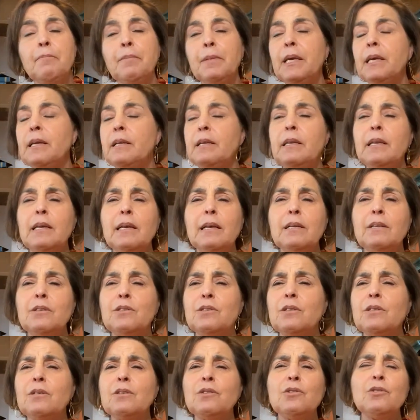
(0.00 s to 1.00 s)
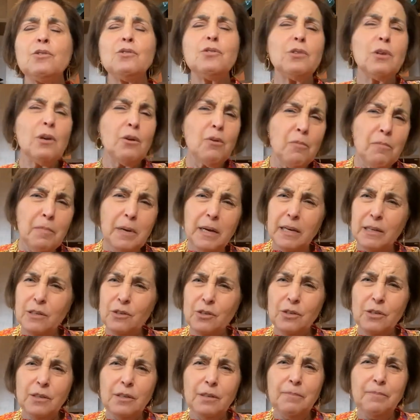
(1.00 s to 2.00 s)
it needs so
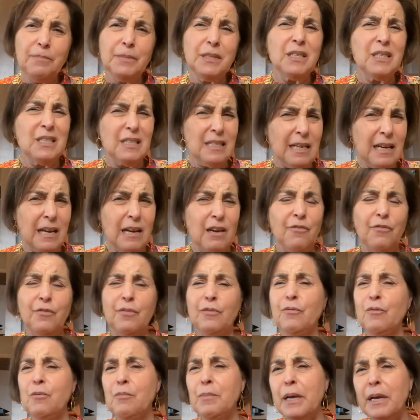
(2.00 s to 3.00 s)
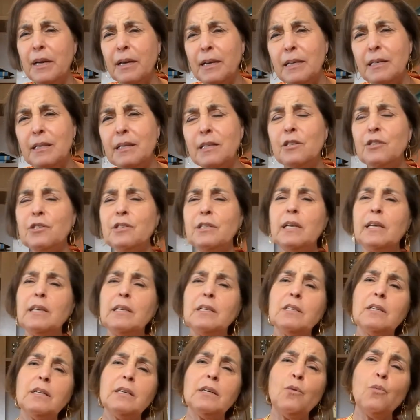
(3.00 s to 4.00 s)
much stuff, from air conditioning
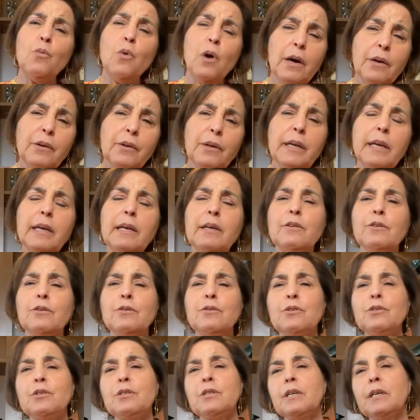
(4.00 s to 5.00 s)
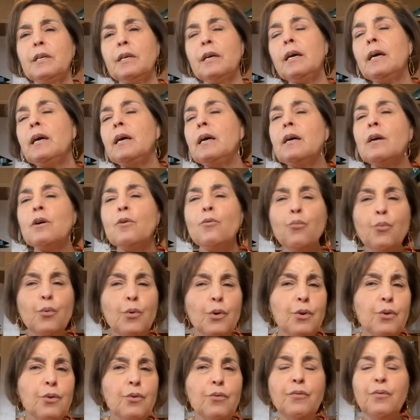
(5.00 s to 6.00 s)
to water heaters to
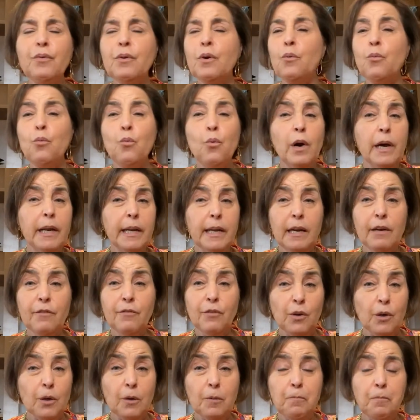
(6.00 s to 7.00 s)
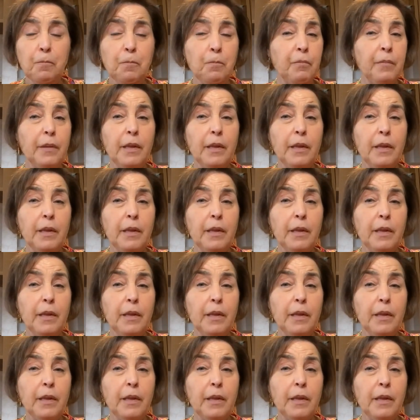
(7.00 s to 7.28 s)
roof, whatever.